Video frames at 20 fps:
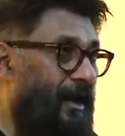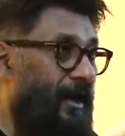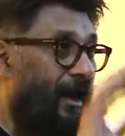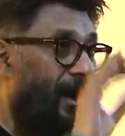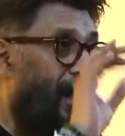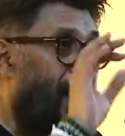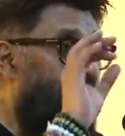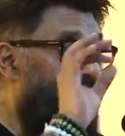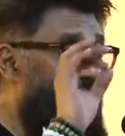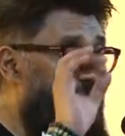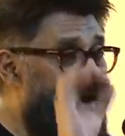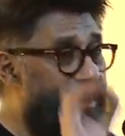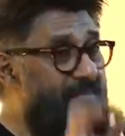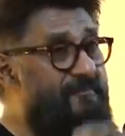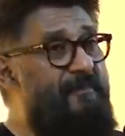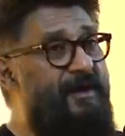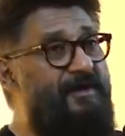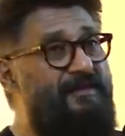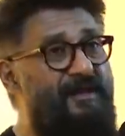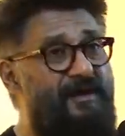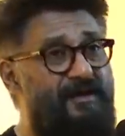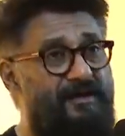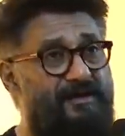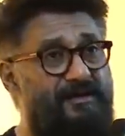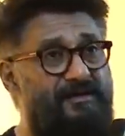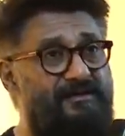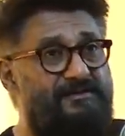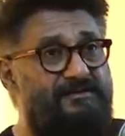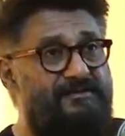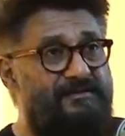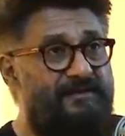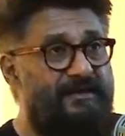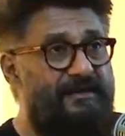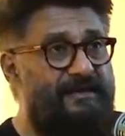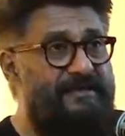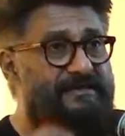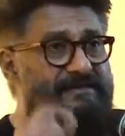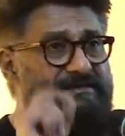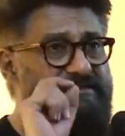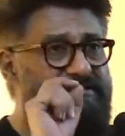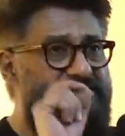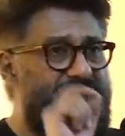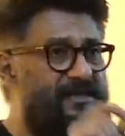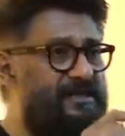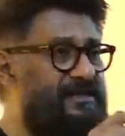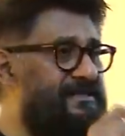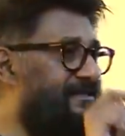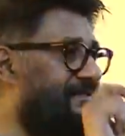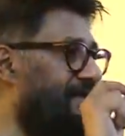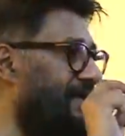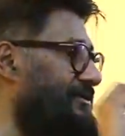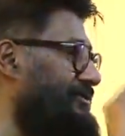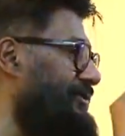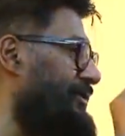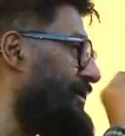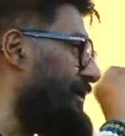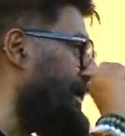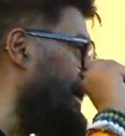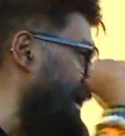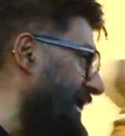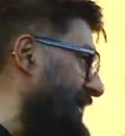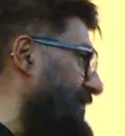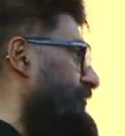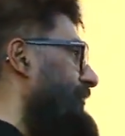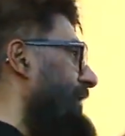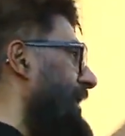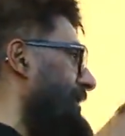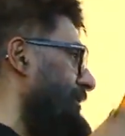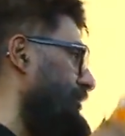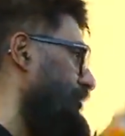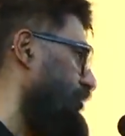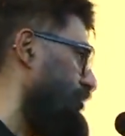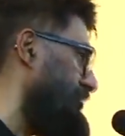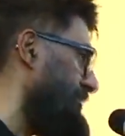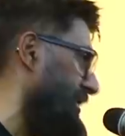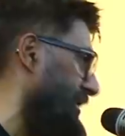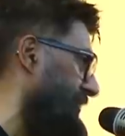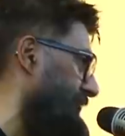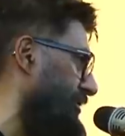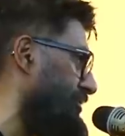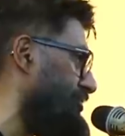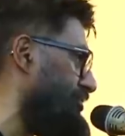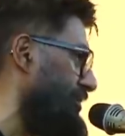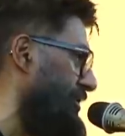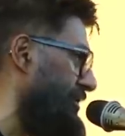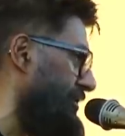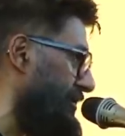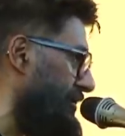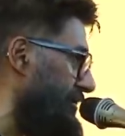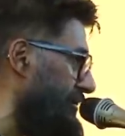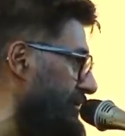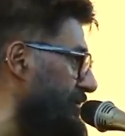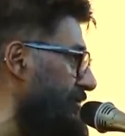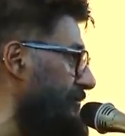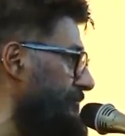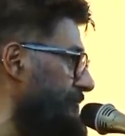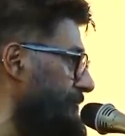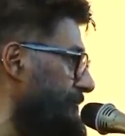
Our mothers instill such great values in our children.